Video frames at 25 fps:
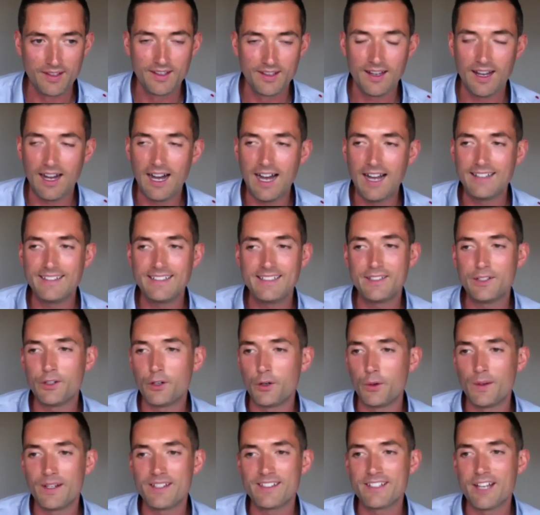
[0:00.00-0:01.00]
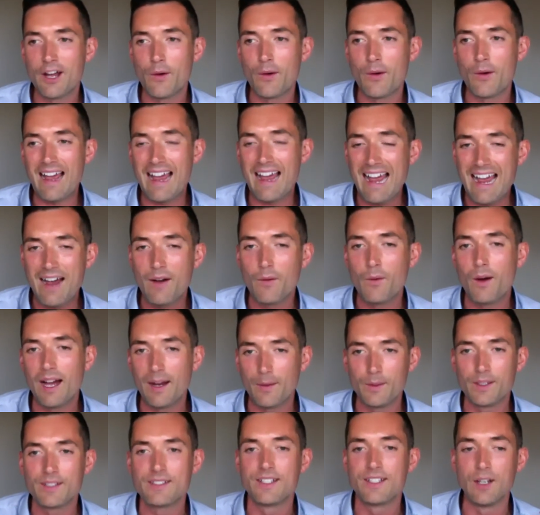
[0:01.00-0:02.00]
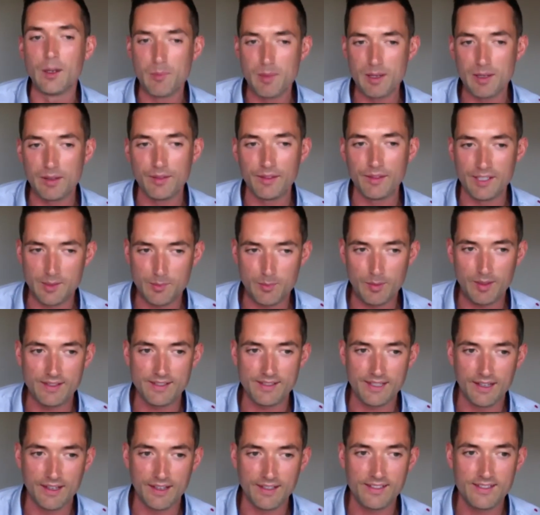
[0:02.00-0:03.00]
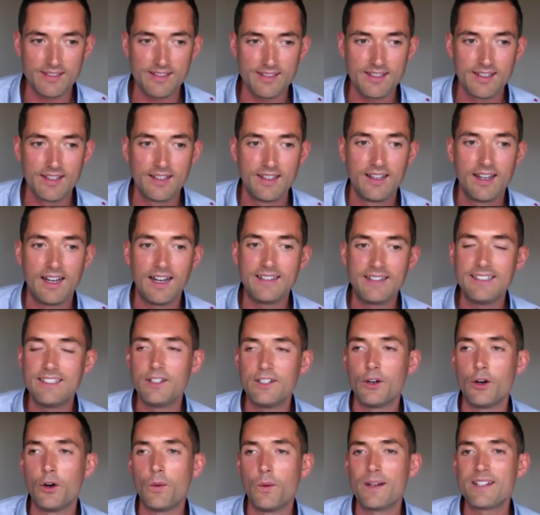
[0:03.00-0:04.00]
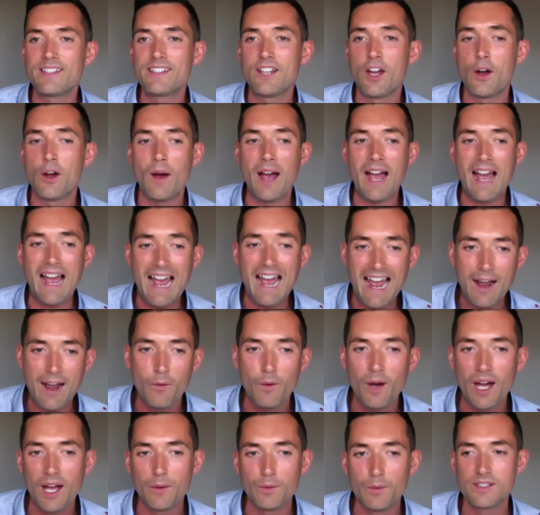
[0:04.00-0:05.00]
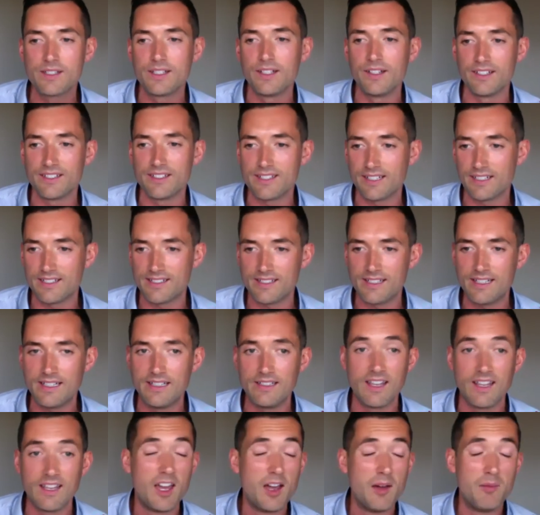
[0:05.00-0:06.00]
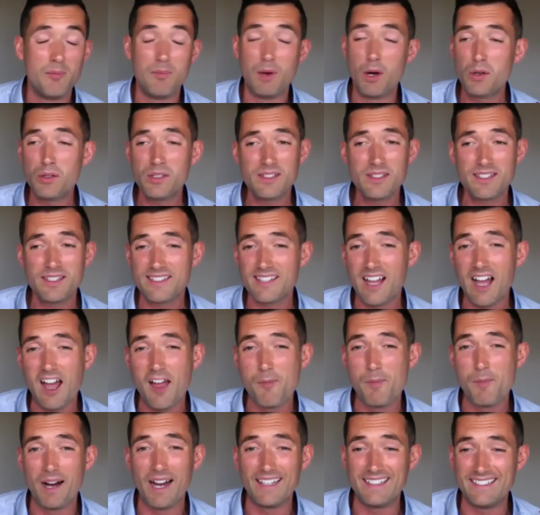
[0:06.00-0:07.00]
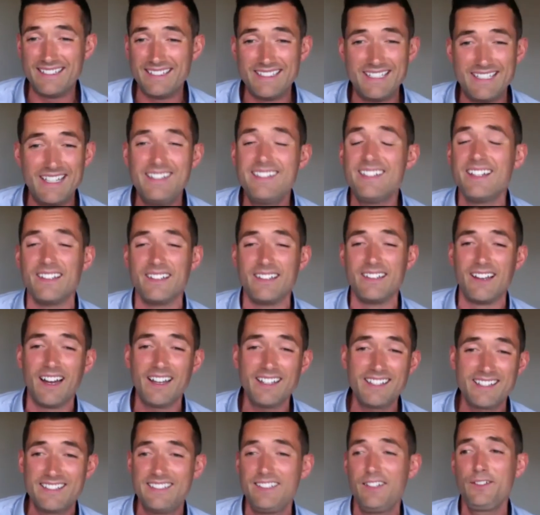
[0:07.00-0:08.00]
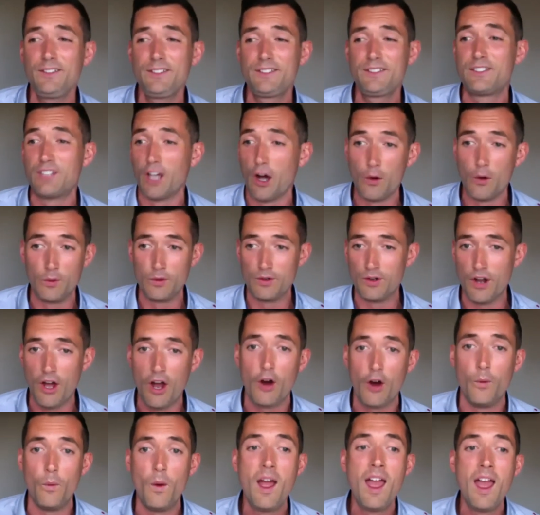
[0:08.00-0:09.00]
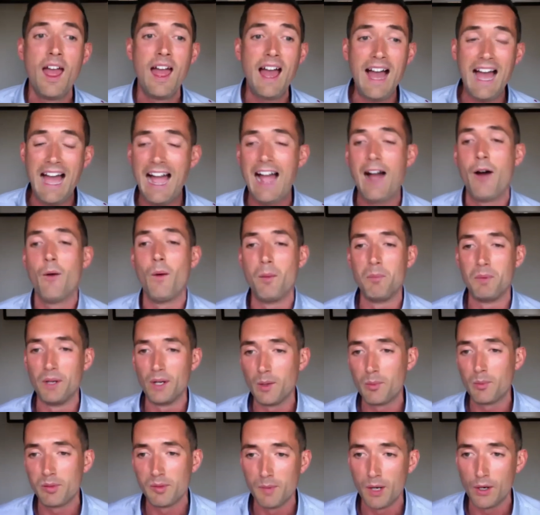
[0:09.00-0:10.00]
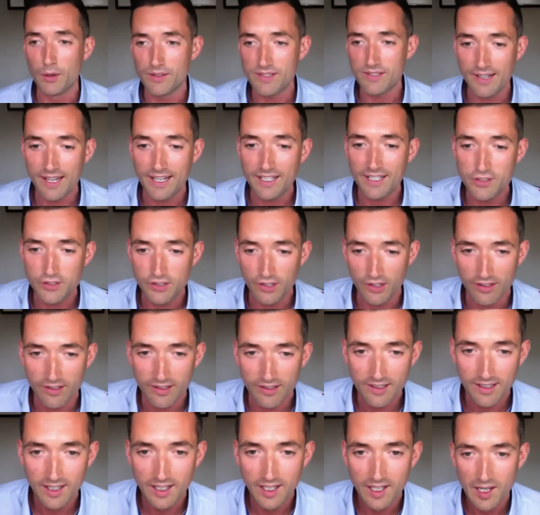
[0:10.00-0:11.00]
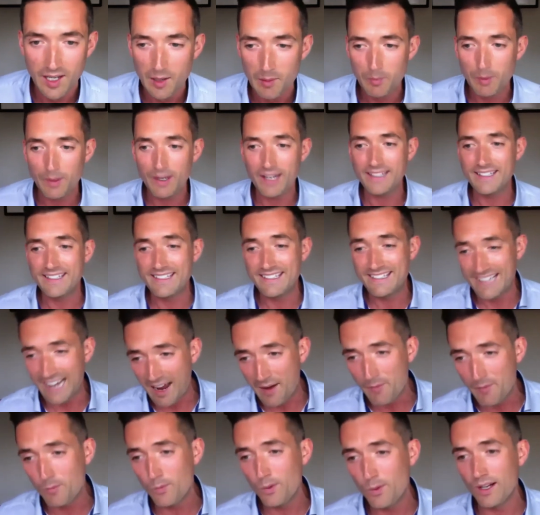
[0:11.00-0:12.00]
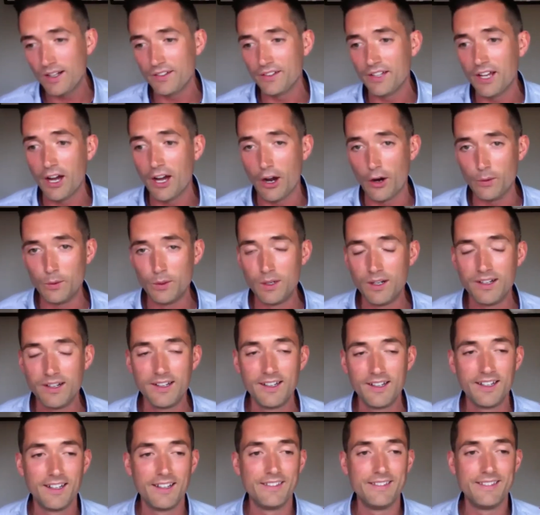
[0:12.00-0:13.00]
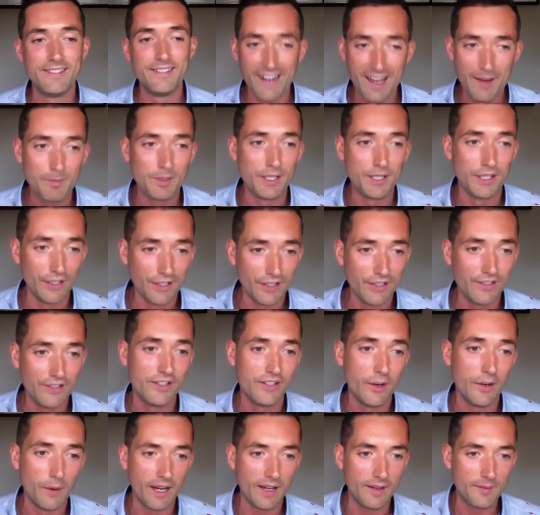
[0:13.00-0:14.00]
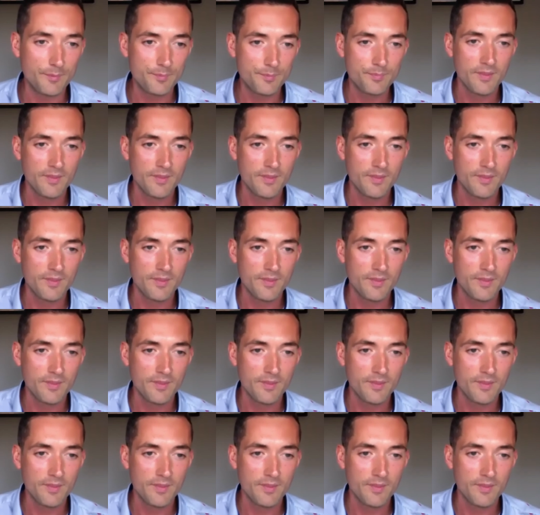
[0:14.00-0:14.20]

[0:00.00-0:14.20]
I didn't always know how I was going to build this business. I didn't always know how I was going to succeed. Most of the time, I didn't. I still don't know how I'm going to promote to nation, but I damn well know that I'm going to do it.